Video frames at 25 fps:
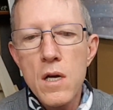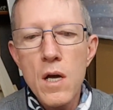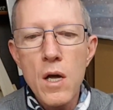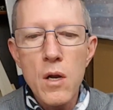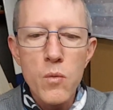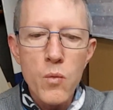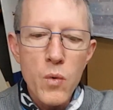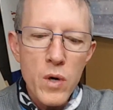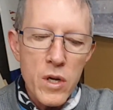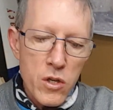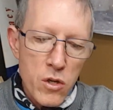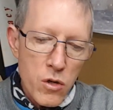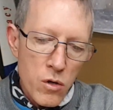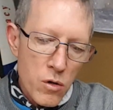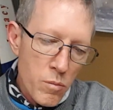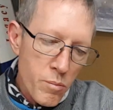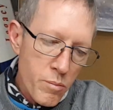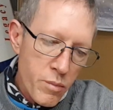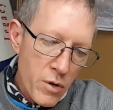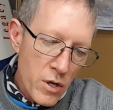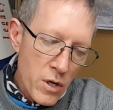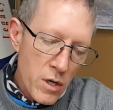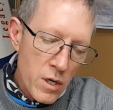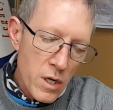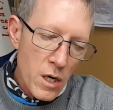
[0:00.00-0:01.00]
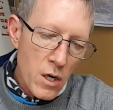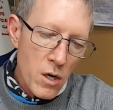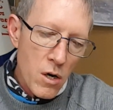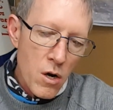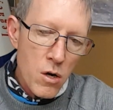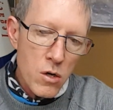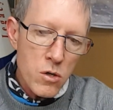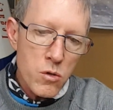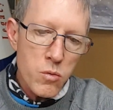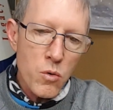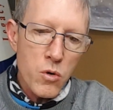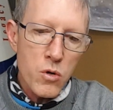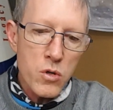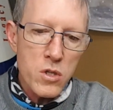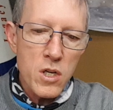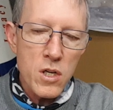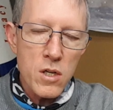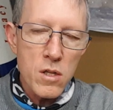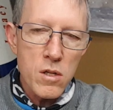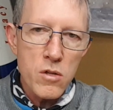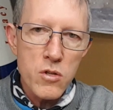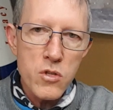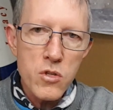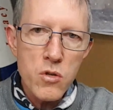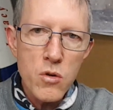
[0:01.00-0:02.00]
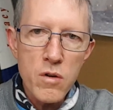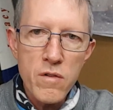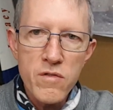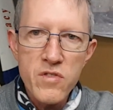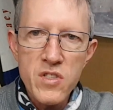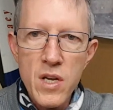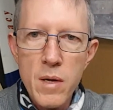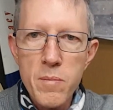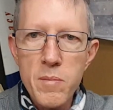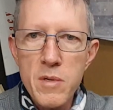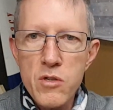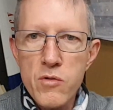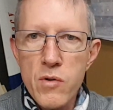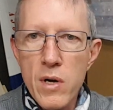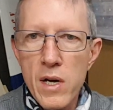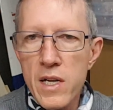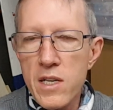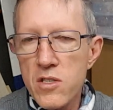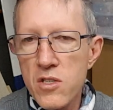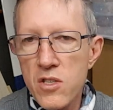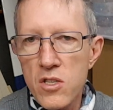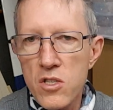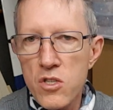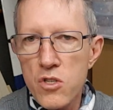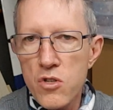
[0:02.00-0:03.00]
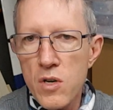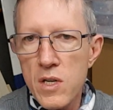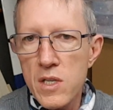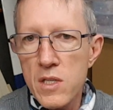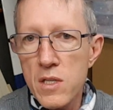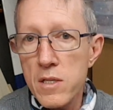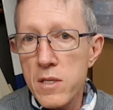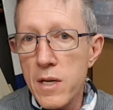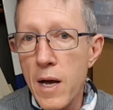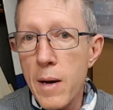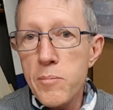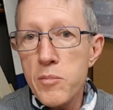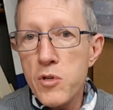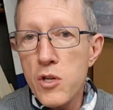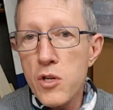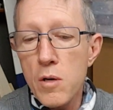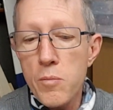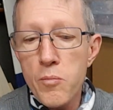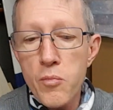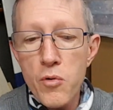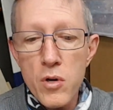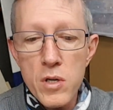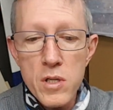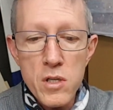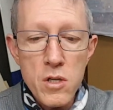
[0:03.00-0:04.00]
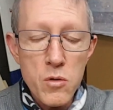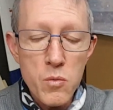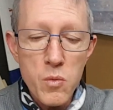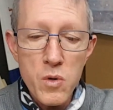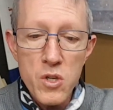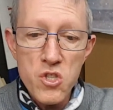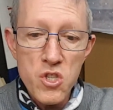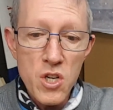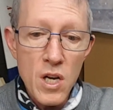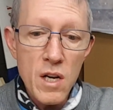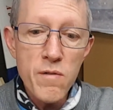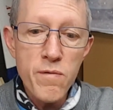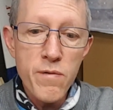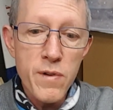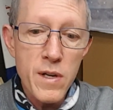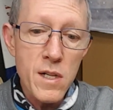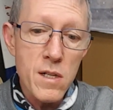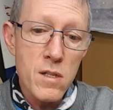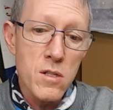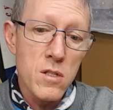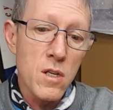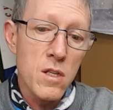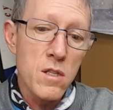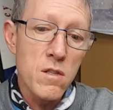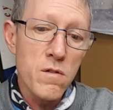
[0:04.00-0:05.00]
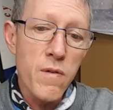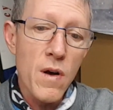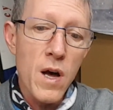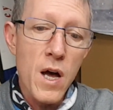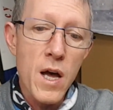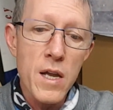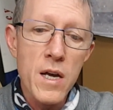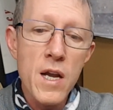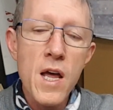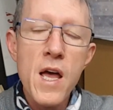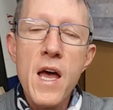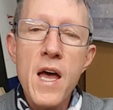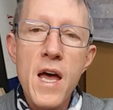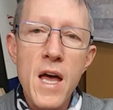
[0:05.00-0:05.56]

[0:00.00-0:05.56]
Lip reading: And when you put it in hot water, it'll sort of semi-release the stresses up to the point at which it feels it's fine.